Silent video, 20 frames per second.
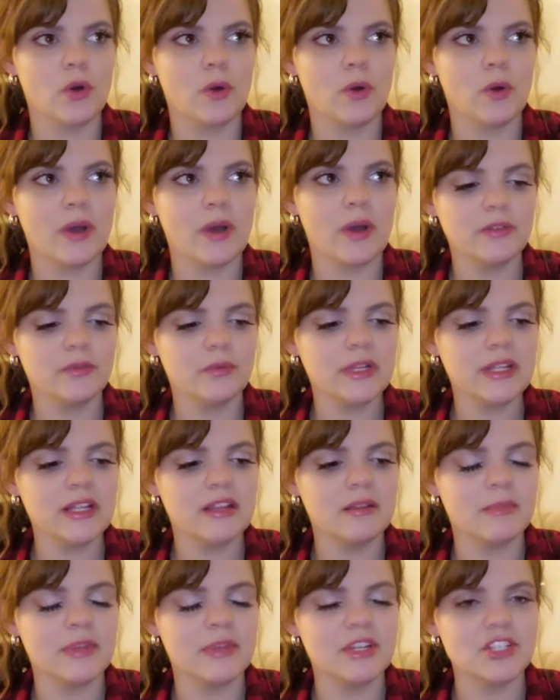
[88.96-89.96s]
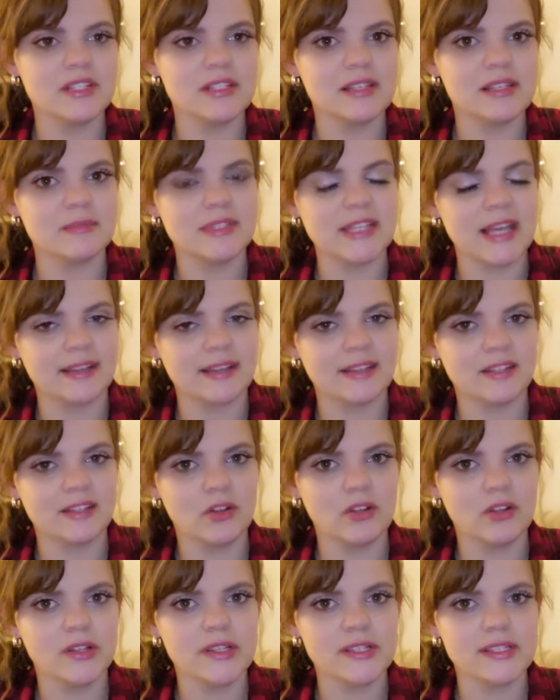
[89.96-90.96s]
I sort of wanted to mention some
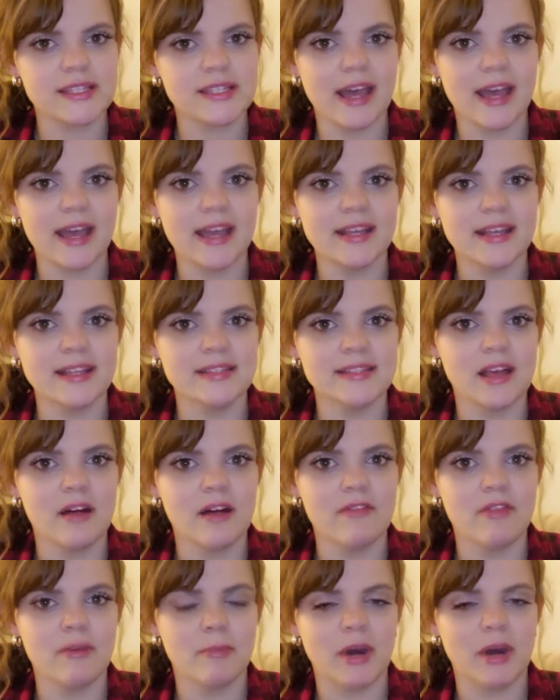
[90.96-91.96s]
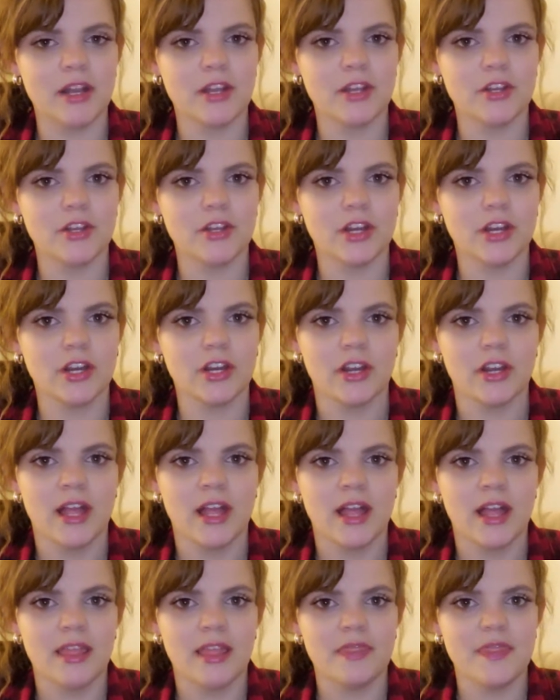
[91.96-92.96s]
technical sides of the monitor
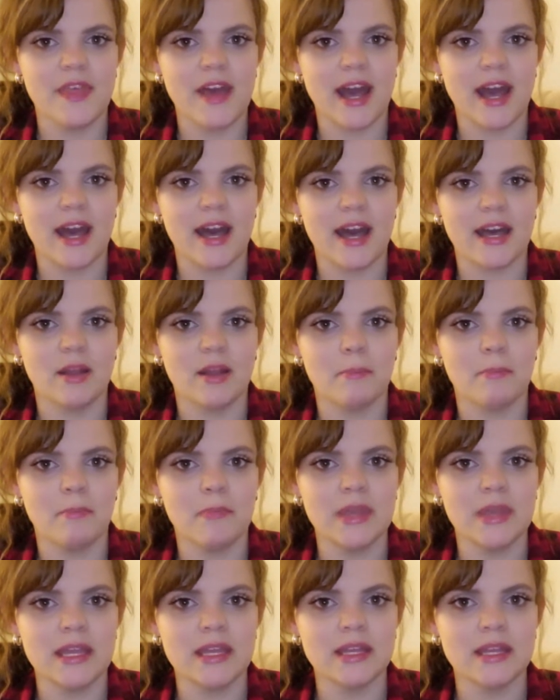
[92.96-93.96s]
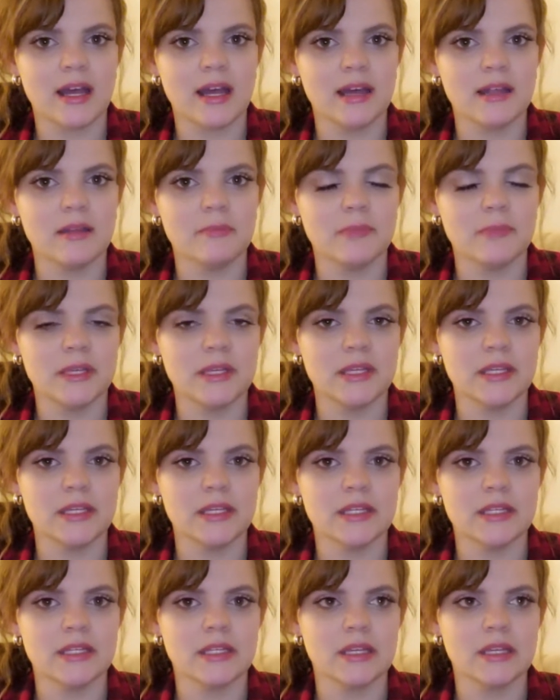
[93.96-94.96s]
that may not
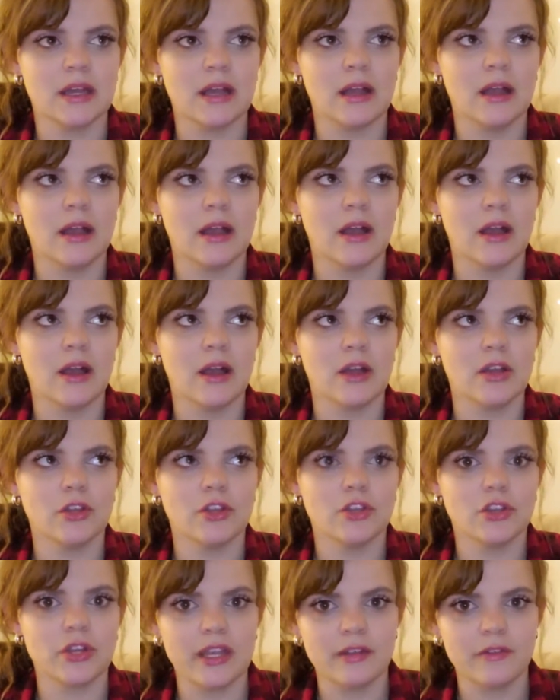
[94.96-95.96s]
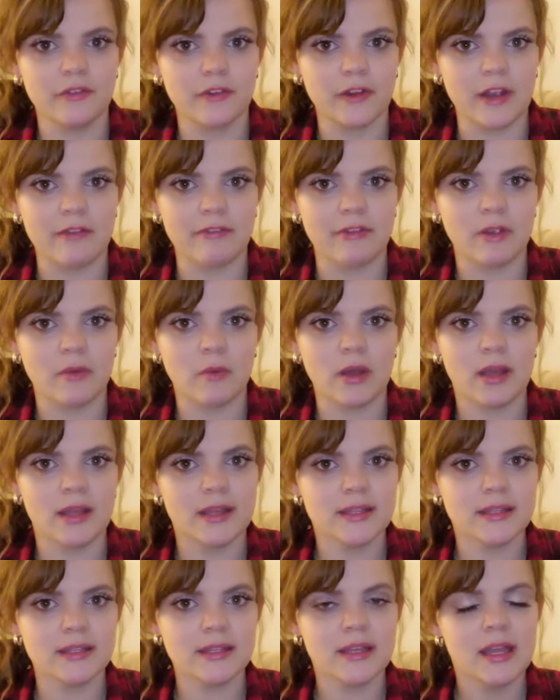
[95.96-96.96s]
be great for
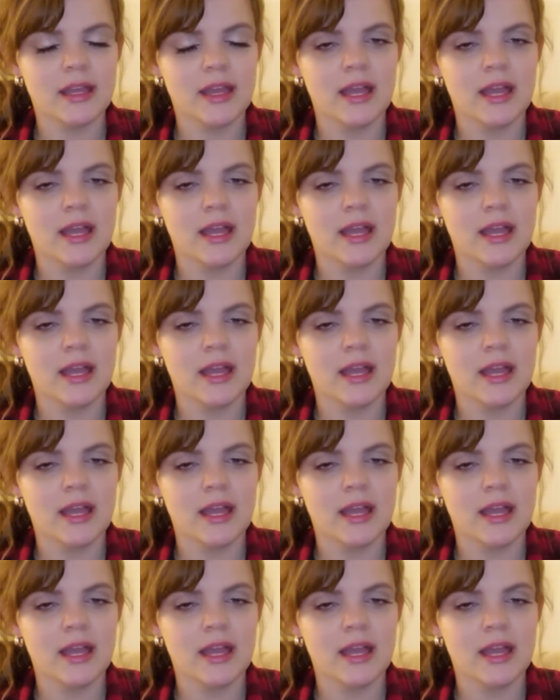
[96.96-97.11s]
everyone.